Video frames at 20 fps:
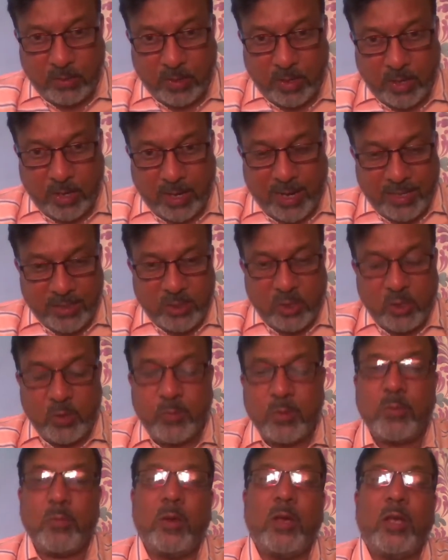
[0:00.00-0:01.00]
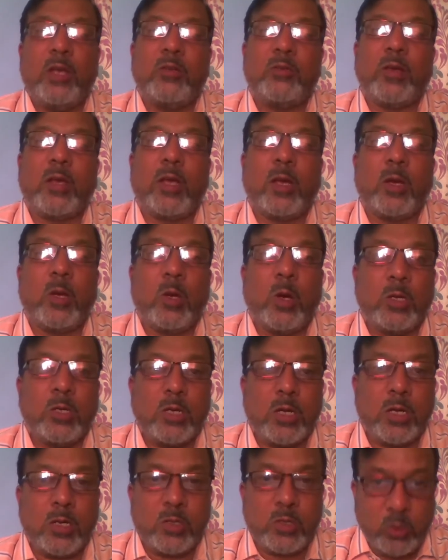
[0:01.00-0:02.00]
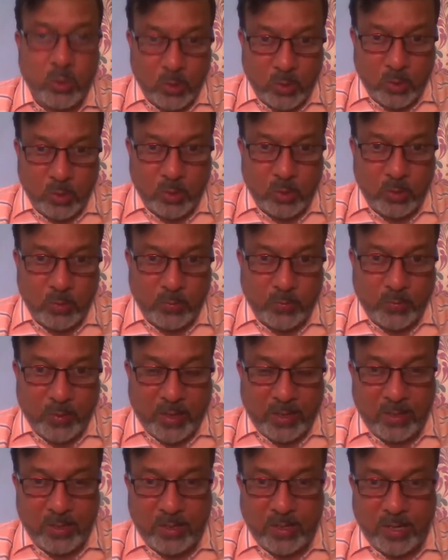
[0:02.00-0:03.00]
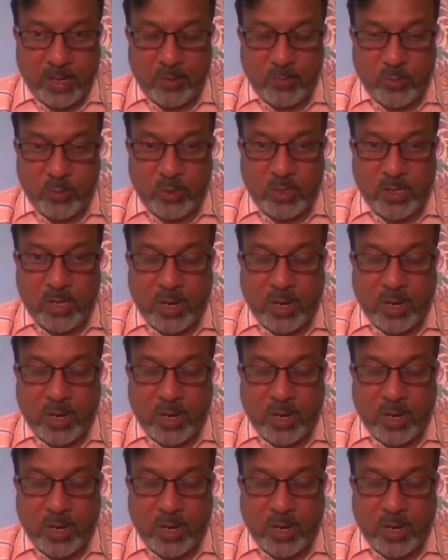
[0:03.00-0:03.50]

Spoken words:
As human beings, we cannot control when the rain would